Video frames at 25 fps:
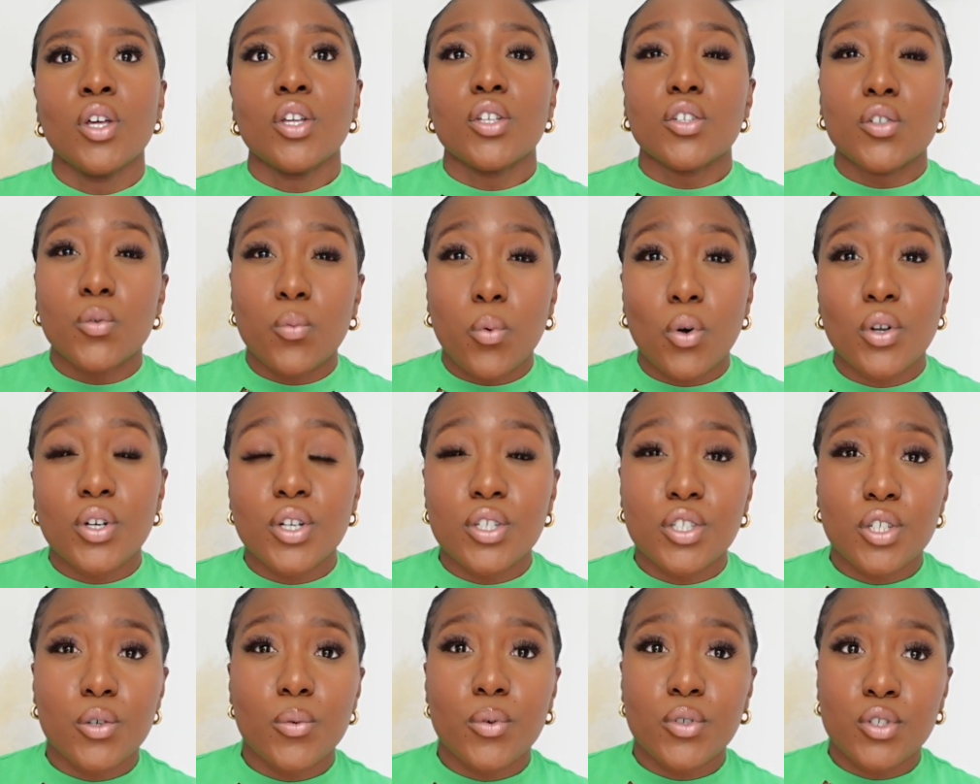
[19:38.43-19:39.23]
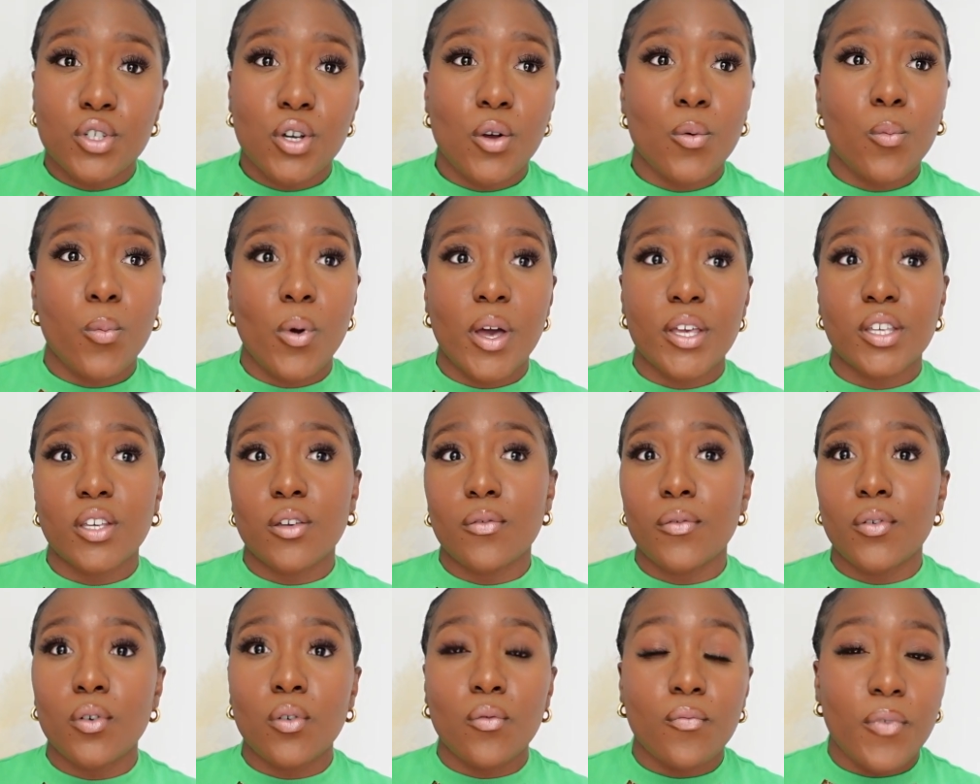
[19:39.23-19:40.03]
You want to do a job where you
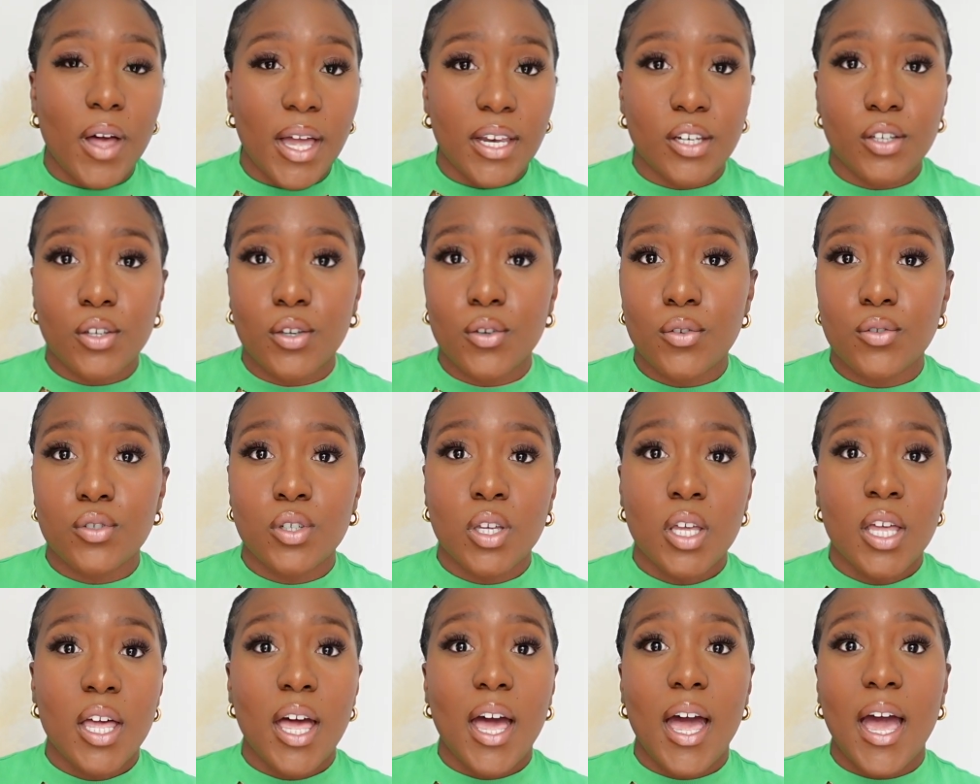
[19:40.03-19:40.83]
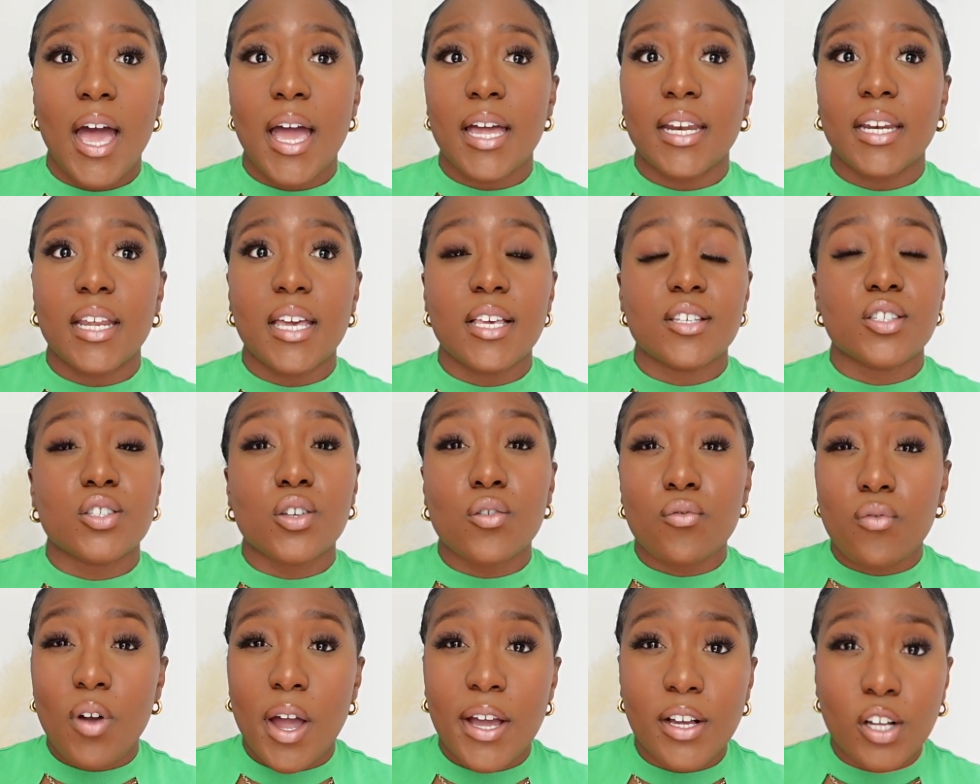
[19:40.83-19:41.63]
feel valued and it's the
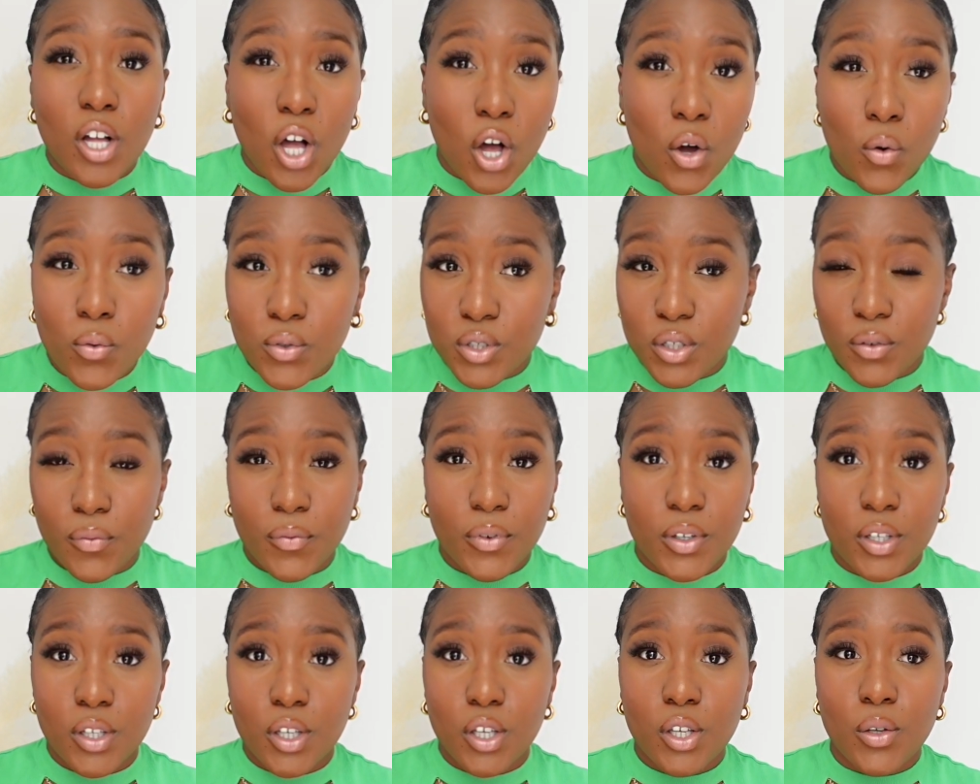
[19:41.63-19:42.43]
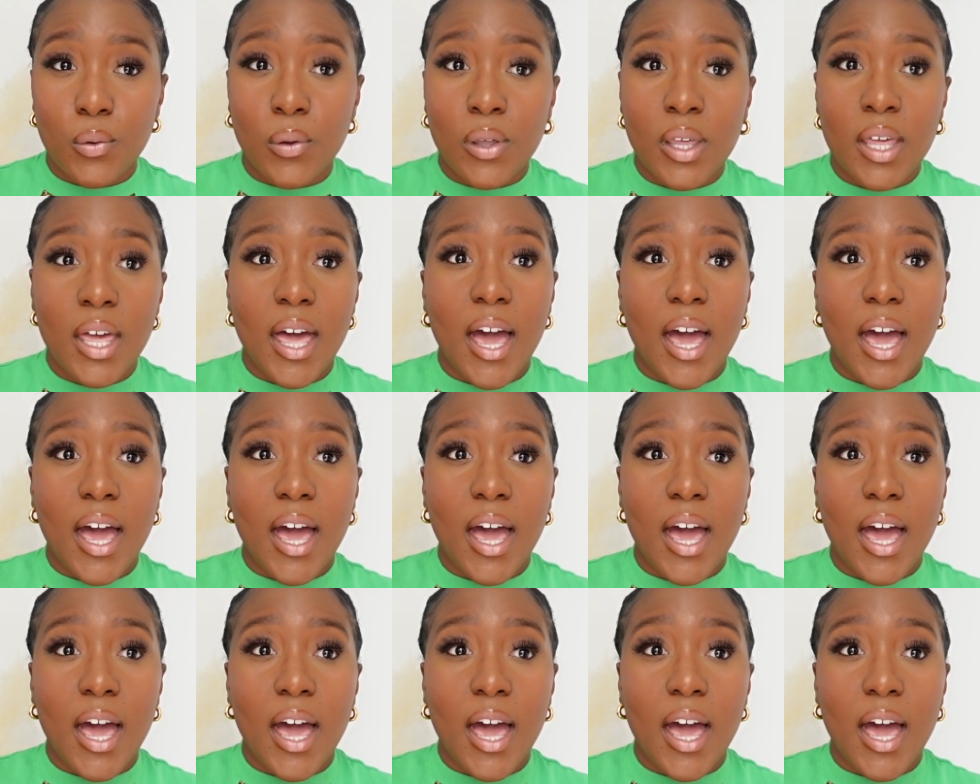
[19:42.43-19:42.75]
right culture for you.